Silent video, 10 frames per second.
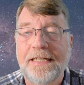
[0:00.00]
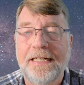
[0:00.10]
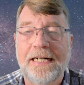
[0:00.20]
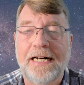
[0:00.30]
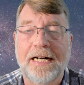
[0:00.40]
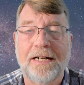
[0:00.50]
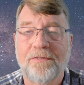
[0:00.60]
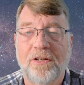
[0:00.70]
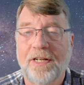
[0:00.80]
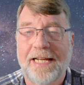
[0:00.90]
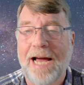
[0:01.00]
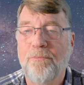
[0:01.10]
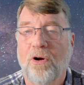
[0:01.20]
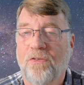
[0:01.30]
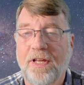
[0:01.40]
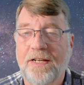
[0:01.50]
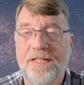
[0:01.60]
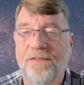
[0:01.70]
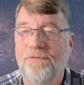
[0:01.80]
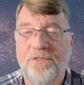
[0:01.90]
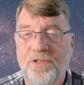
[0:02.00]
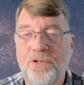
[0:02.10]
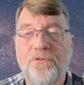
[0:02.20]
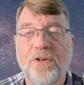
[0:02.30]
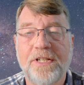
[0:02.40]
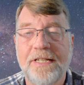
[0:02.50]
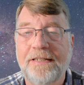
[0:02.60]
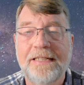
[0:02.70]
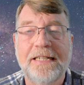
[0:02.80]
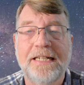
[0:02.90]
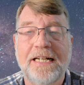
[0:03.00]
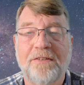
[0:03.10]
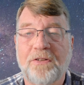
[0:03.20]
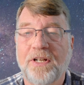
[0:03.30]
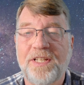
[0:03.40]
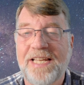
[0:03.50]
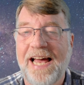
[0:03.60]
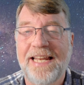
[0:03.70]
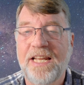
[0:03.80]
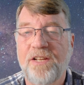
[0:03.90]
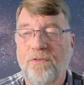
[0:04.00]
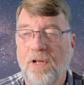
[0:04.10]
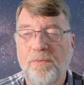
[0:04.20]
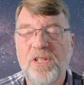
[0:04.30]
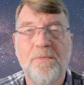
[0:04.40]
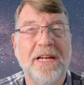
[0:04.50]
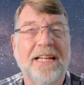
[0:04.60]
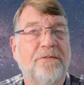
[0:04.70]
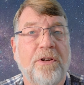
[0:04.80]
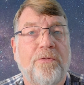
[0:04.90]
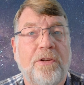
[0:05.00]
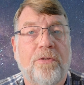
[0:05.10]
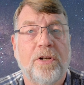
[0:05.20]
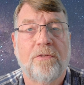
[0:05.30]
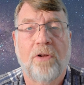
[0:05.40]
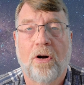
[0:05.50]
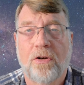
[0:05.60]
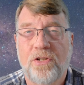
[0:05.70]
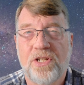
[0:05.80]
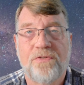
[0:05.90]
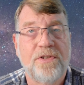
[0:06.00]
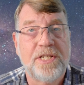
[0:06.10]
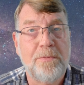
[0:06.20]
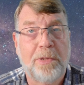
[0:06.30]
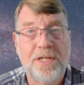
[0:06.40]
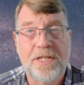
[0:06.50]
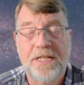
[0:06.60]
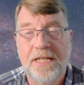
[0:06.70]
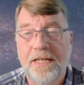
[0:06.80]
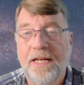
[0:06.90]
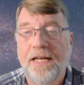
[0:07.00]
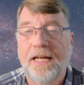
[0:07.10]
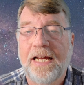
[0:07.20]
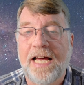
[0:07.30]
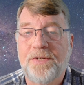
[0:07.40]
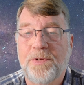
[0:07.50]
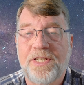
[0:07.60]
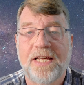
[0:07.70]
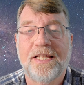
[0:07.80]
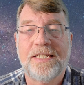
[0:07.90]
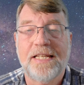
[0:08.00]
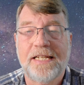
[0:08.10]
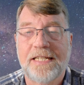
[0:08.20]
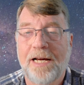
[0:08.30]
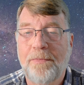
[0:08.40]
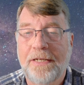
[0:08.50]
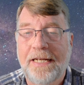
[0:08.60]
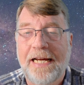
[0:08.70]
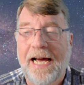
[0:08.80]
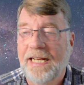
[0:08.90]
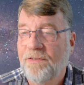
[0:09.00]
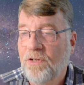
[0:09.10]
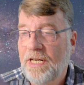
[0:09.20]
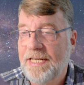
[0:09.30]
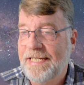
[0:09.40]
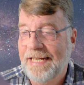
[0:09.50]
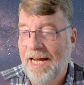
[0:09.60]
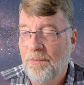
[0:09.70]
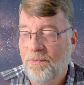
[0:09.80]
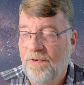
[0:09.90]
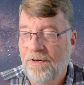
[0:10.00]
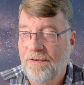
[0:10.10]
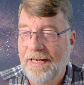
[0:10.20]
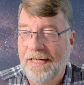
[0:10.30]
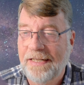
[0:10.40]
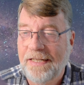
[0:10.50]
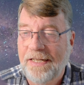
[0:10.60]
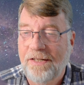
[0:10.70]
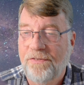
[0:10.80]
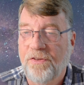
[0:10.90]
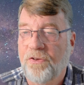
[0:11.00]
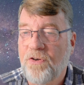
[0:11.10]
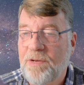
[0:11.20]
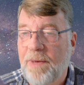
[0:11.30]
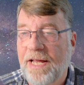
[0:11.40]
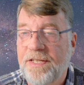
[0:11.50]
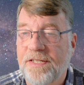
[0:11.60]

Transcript: I've got a cap rock thickness of 2 foot. I've got a sand interval. I'm just making 50 foot of log just for simplicity as we set this things up. And I've got it set up for 3 beds.